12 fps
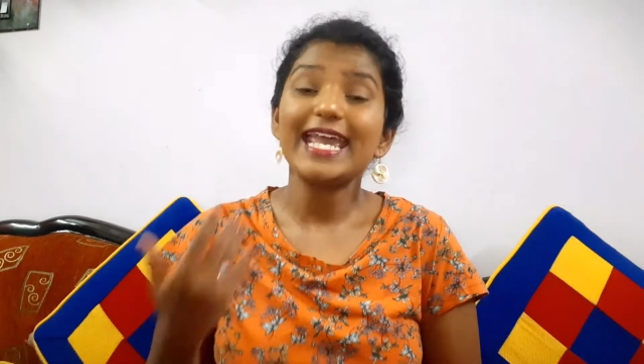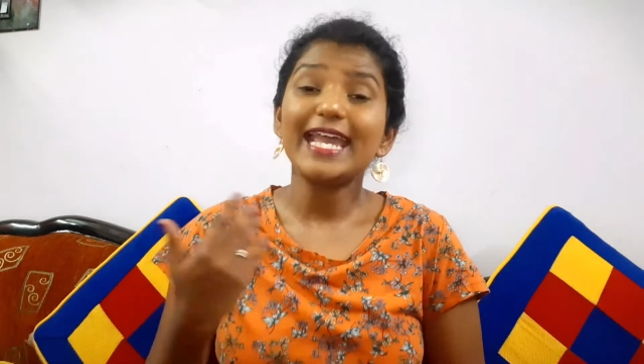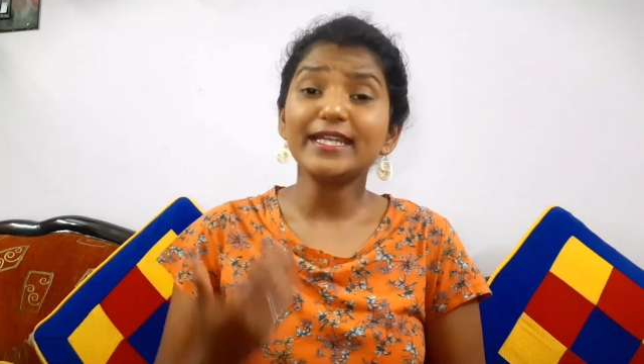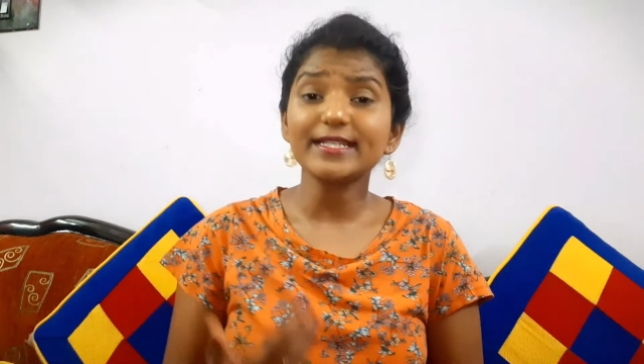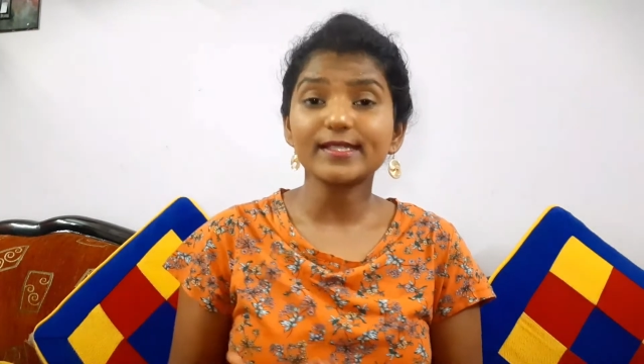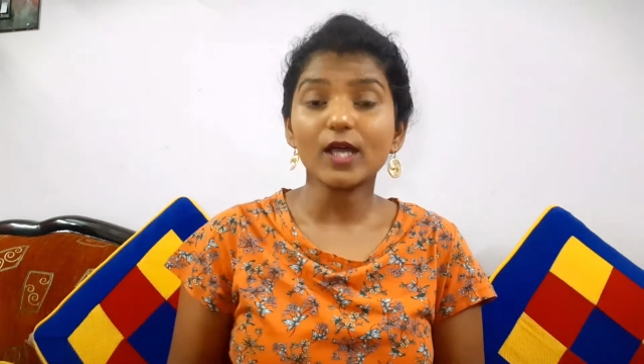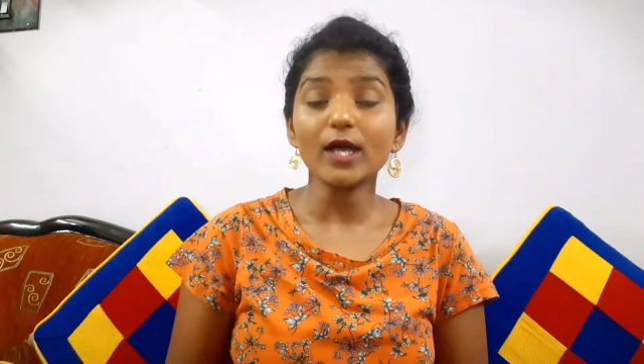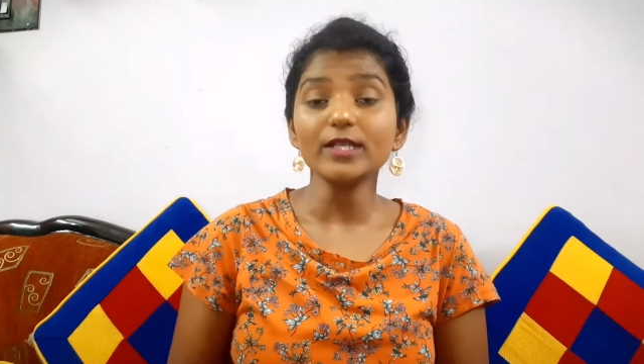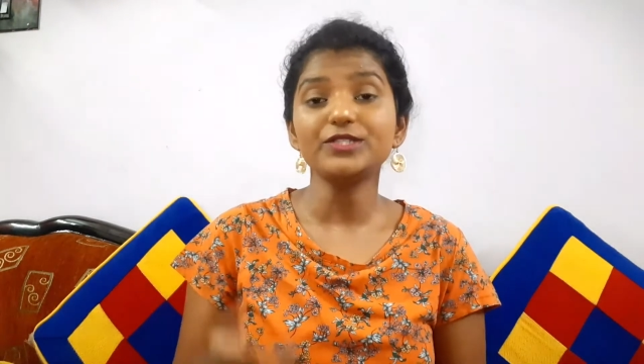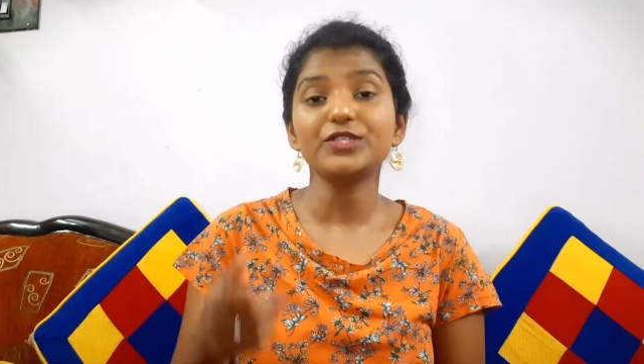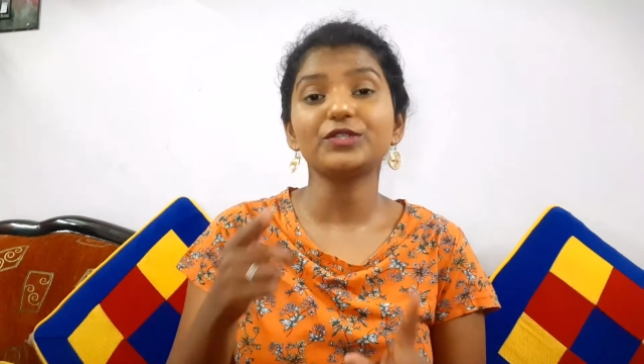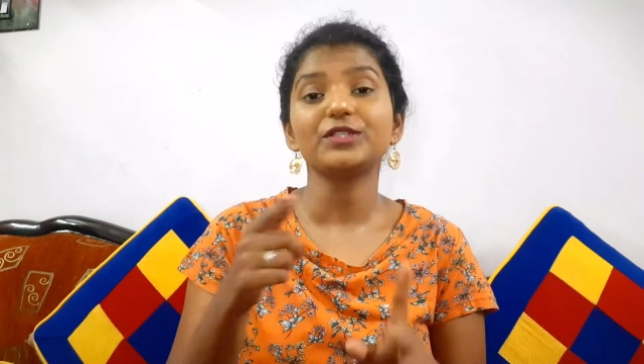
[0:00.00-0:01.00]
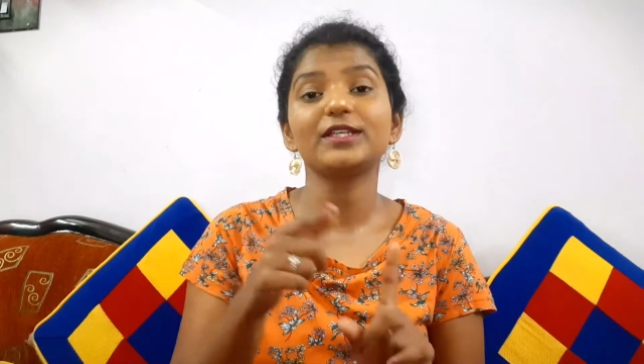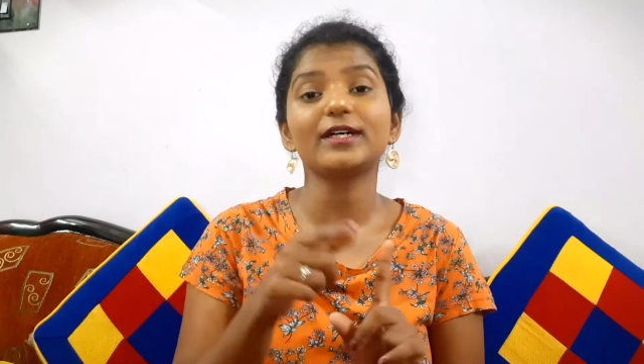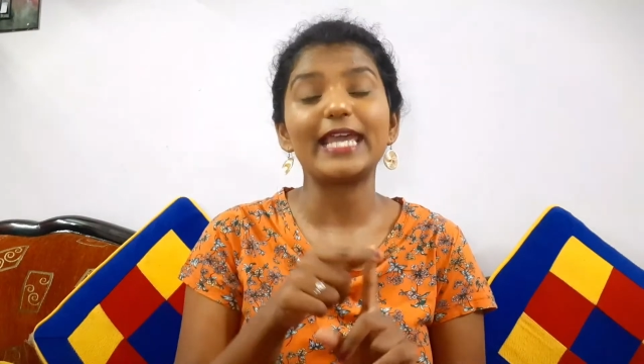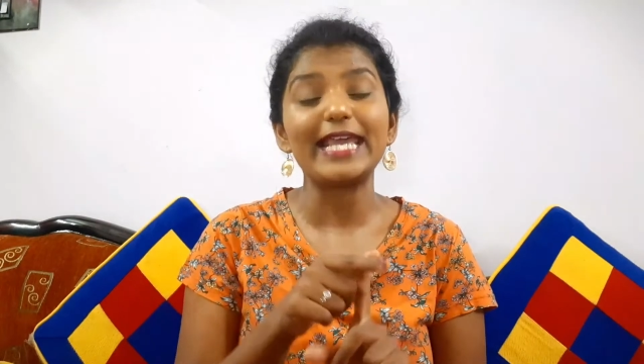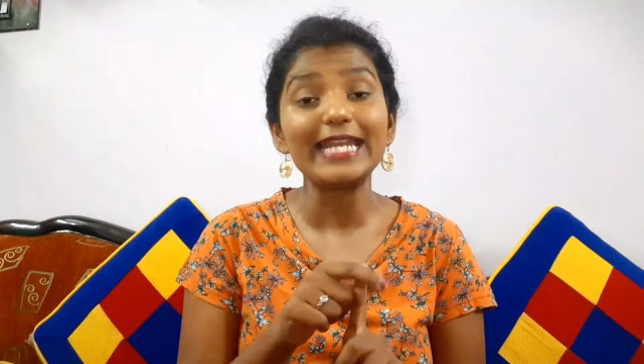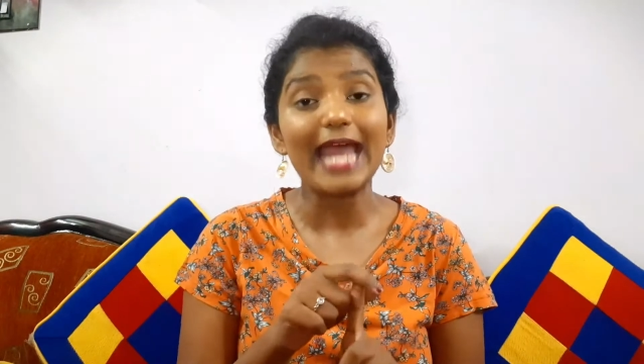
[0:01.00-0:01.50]
It is caused due to
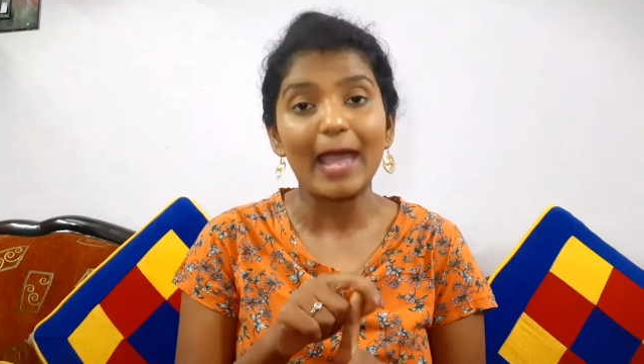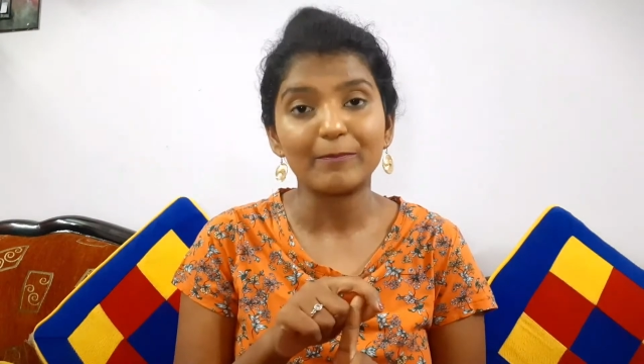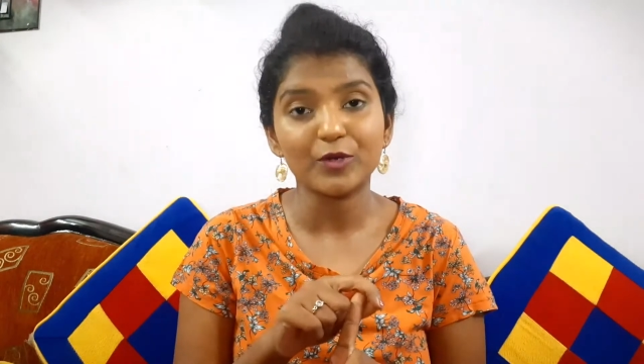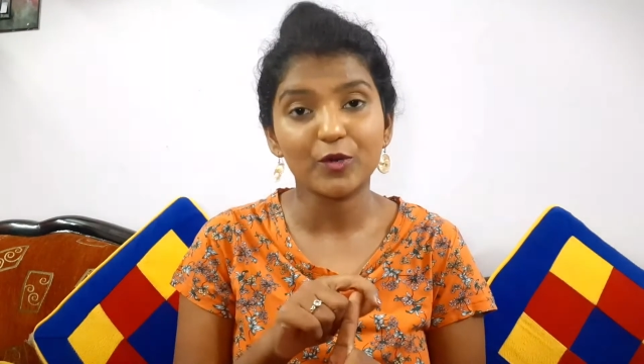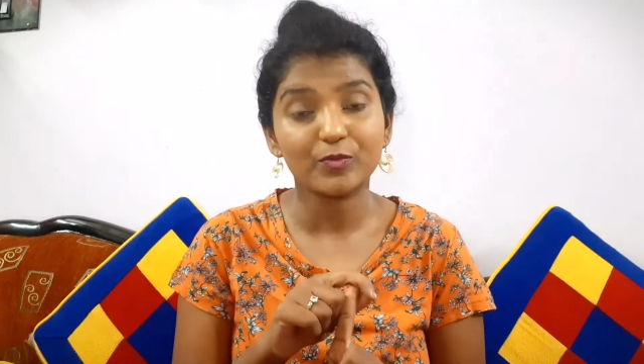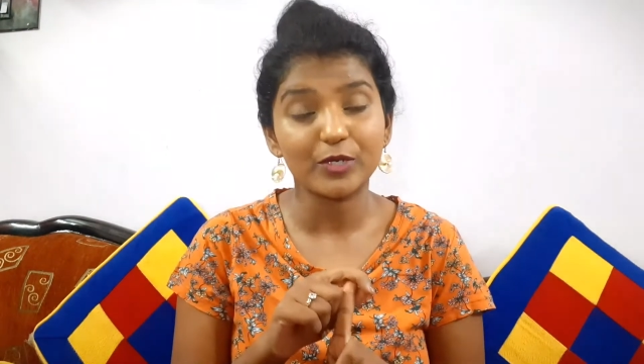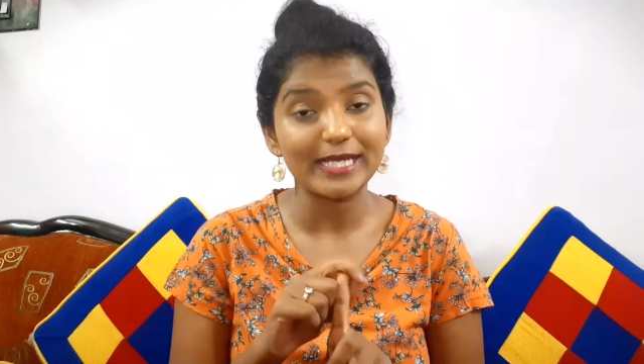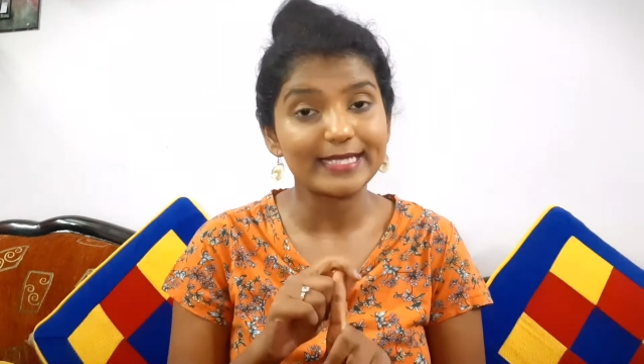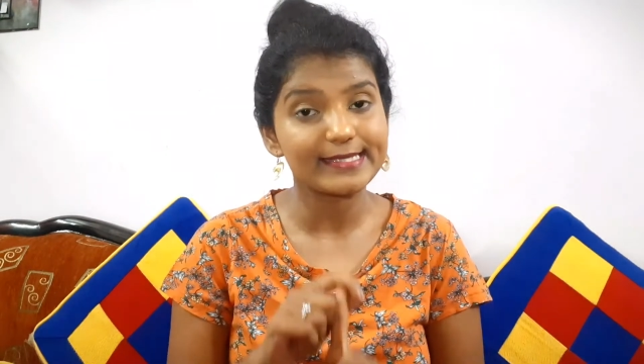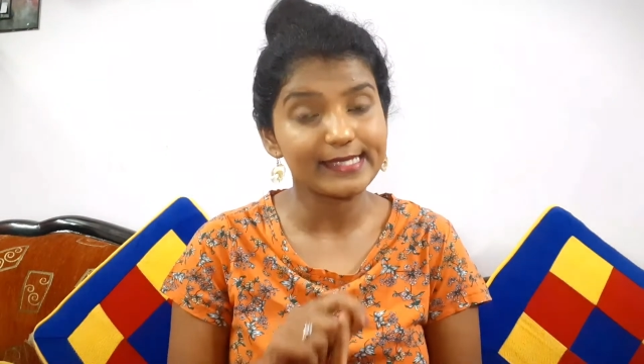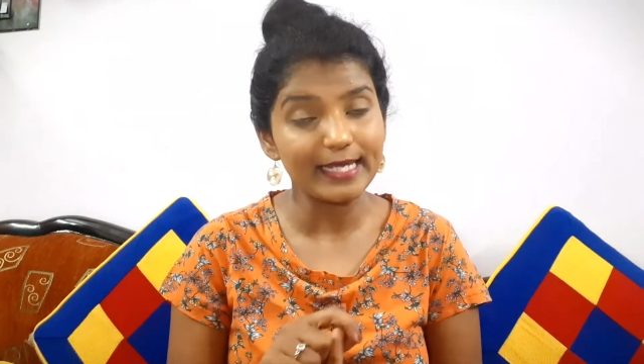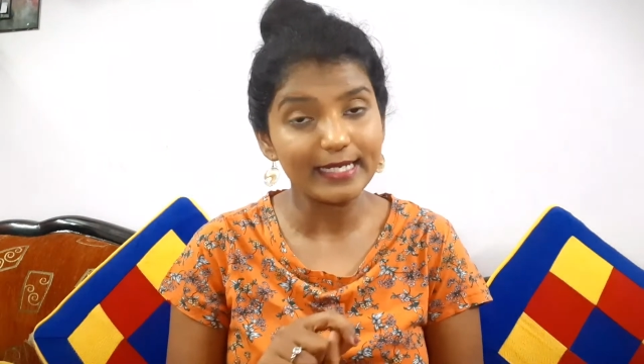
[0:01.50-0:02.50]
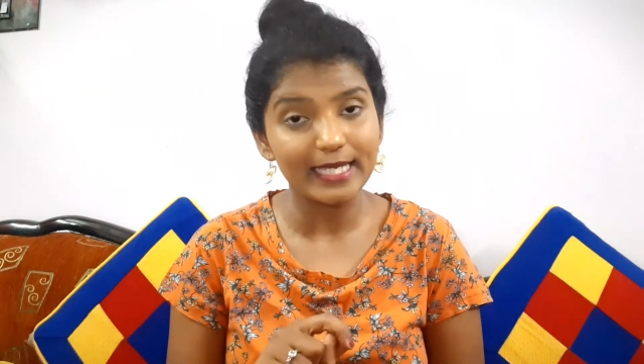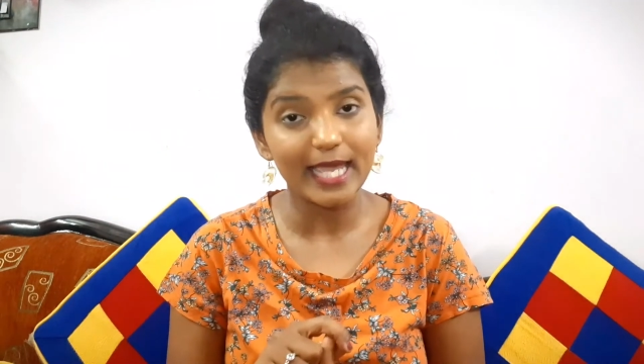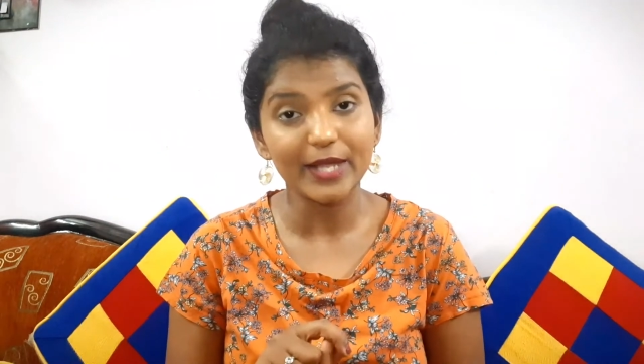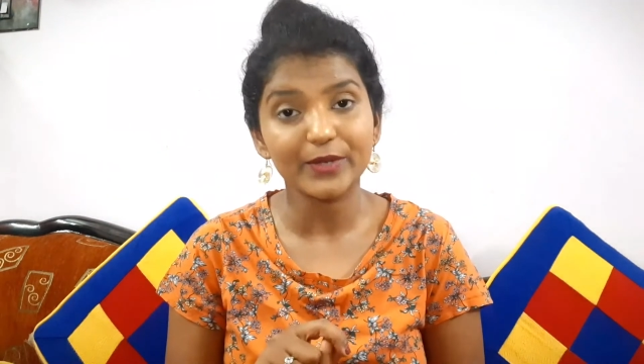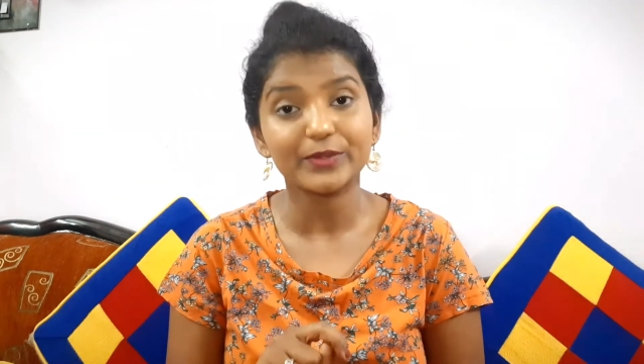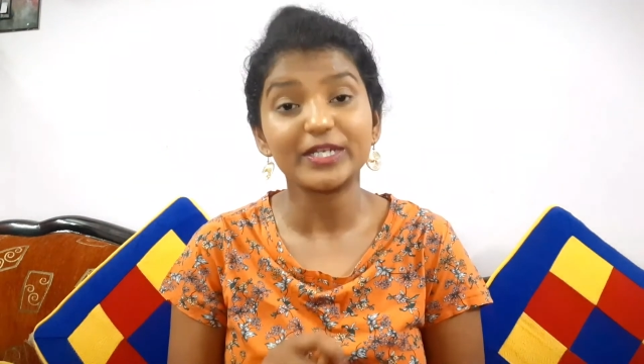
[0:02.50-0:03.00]
the inappropriate
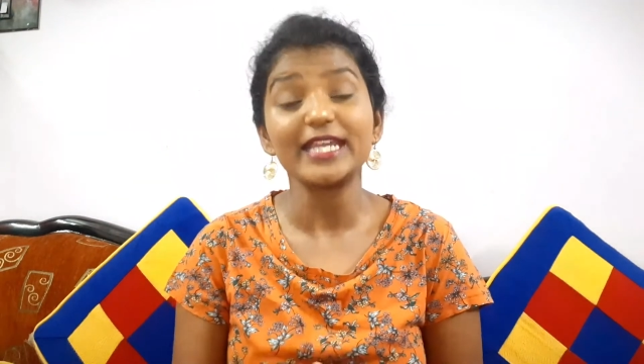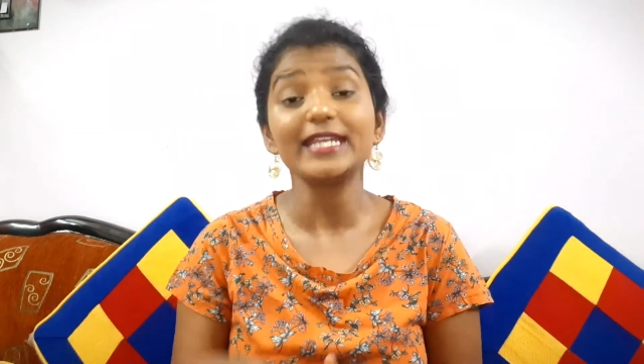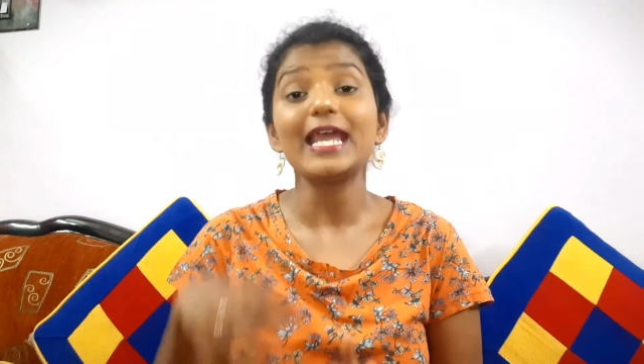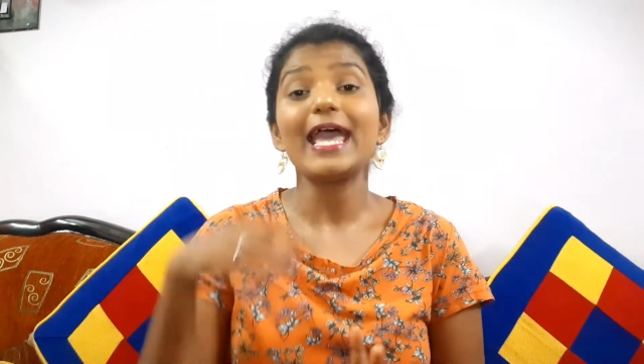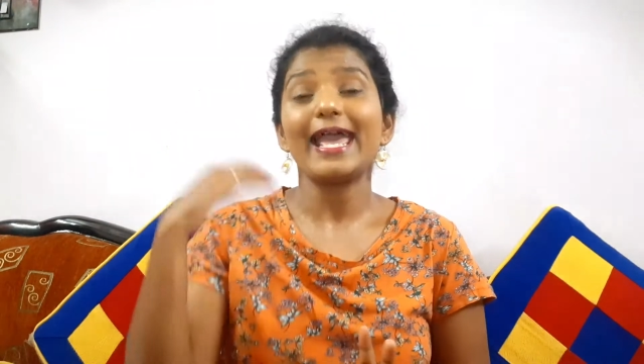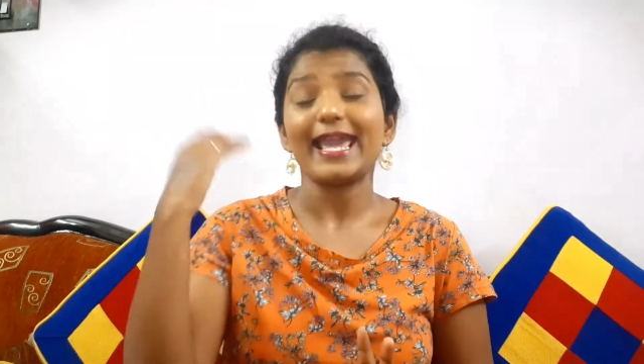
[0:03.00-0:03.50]
skincare routine,